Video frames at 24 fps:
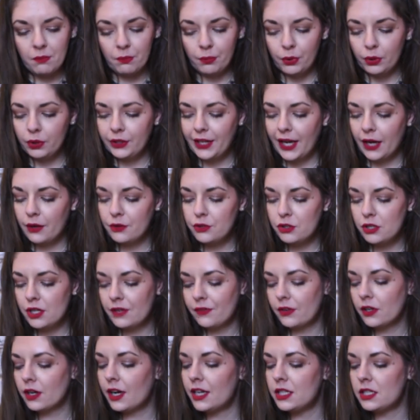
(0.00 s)
pulled out two
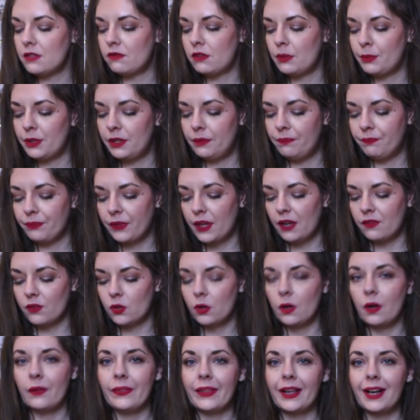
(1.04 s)
different kinds of ribbon. I've
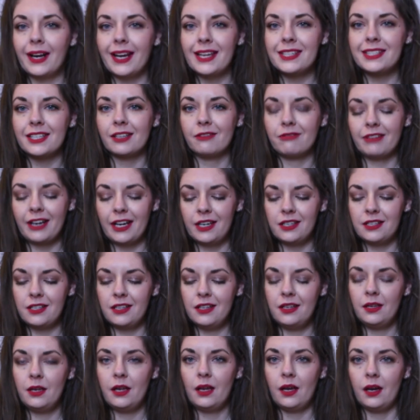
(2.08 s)
got the classic red,
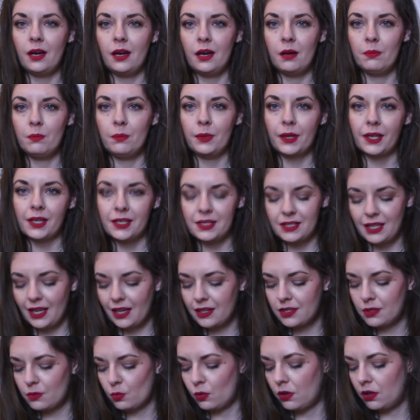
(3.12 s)
because
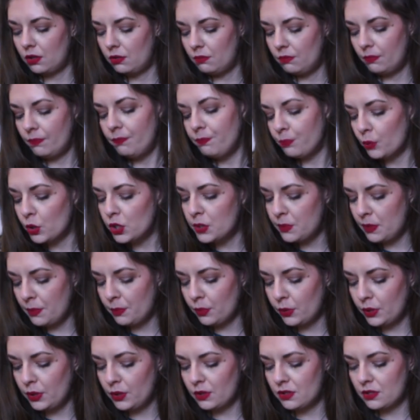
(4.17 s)
that's what most
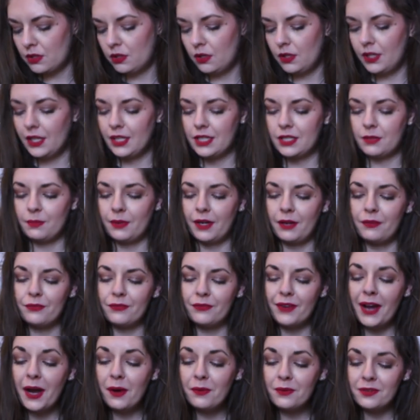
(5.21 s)
people use to do this, but I
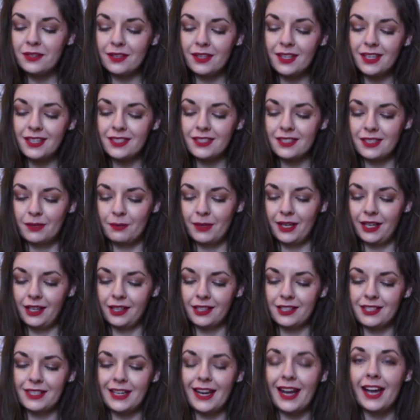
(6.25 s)
found this in my
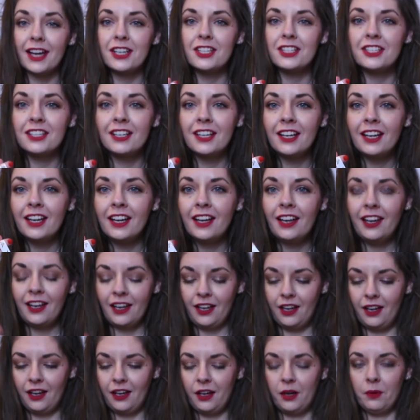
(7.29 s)
little stash,
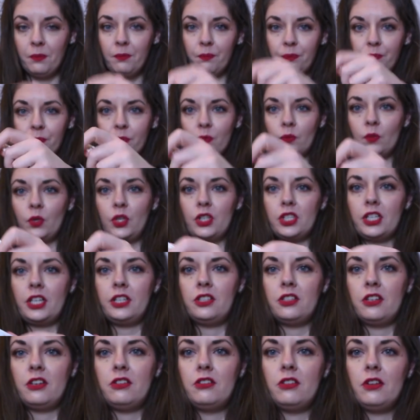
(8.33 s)
which I
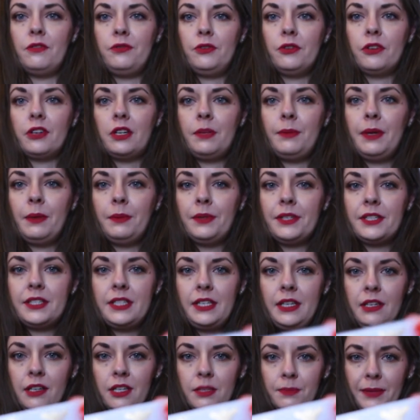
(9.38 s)
don't know if you're gonna be able to
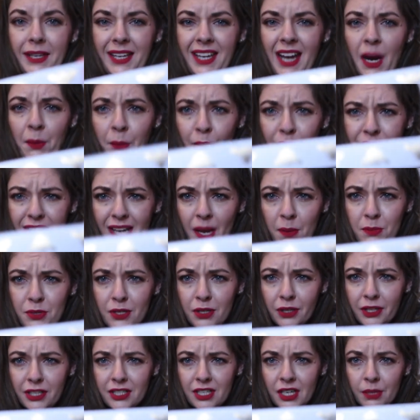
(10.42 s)
see because my camera is
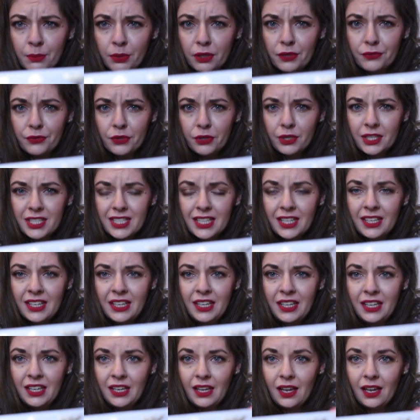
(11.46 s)
absolutely terrible at focusing.
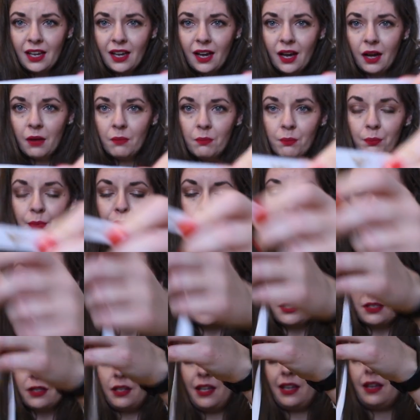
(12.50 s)
But
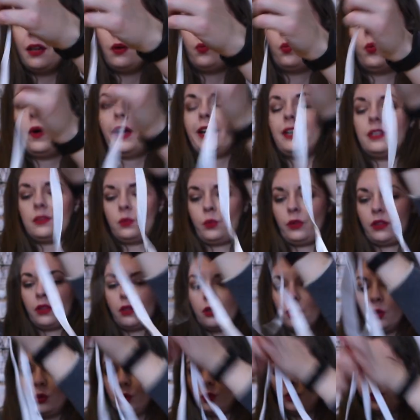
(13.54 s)
it's white with
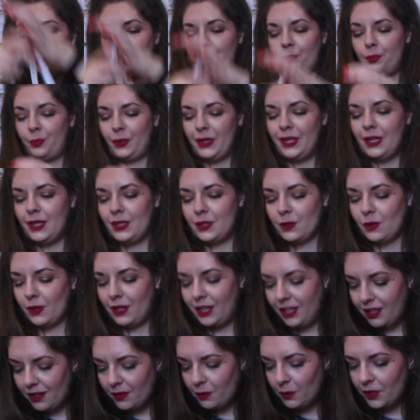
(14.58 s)
gold bees on
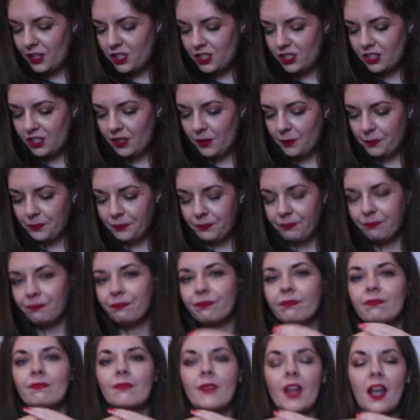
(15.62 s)
it, which
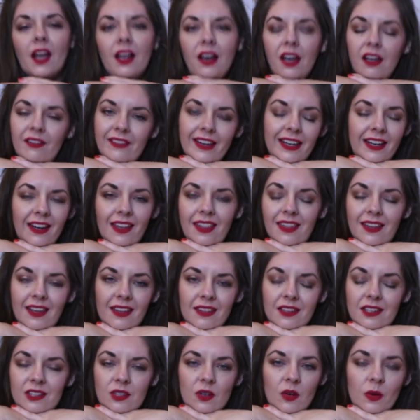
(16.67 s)
I love
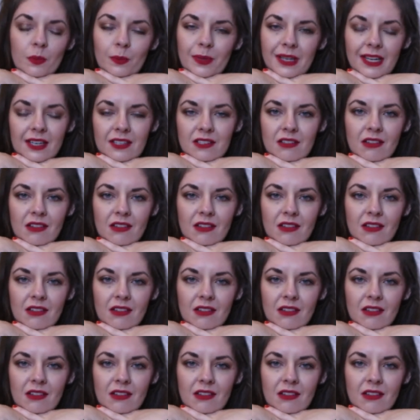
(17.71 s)
anything that's got bees